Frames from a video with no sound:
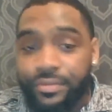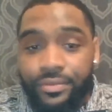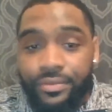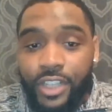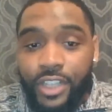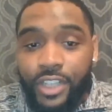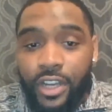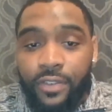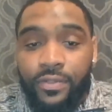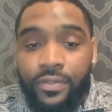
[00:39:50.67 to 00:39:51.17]

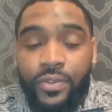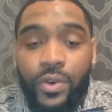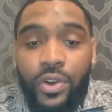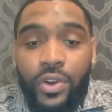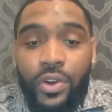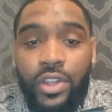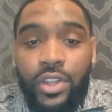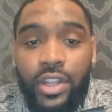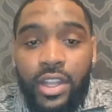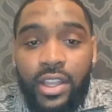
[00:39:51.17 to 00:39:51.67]

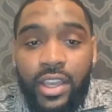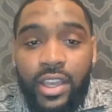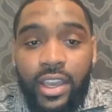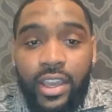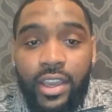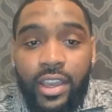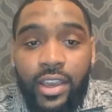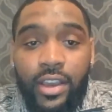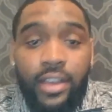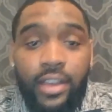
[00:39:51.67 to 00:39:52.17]

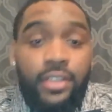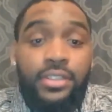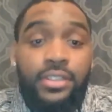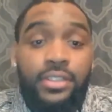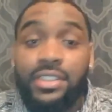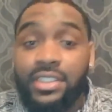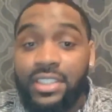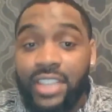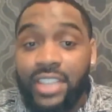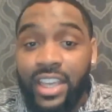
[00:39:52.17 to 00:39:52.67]
unfortunately,
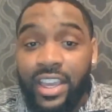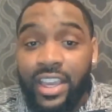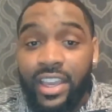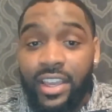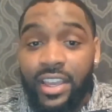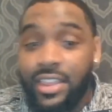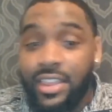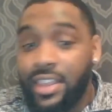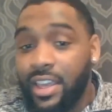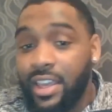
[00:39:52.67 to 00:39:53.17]

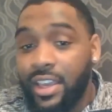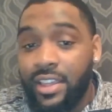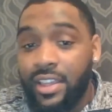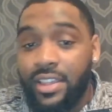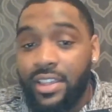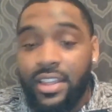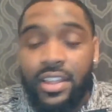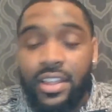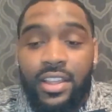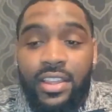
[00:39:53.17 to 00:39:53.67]
see things
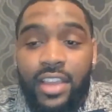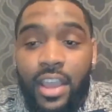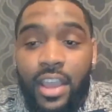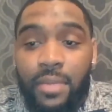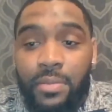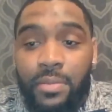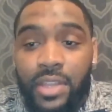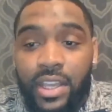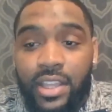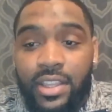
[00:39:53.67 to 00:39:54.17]
in the same
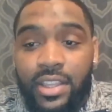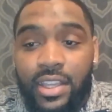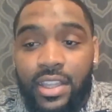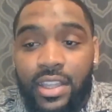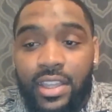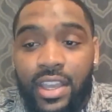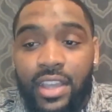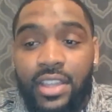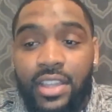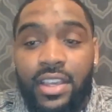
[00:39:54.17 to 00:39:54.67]
lens that
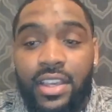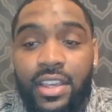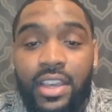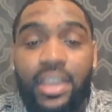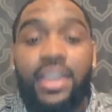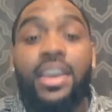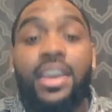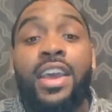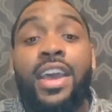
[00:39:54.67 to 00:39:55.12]
they see.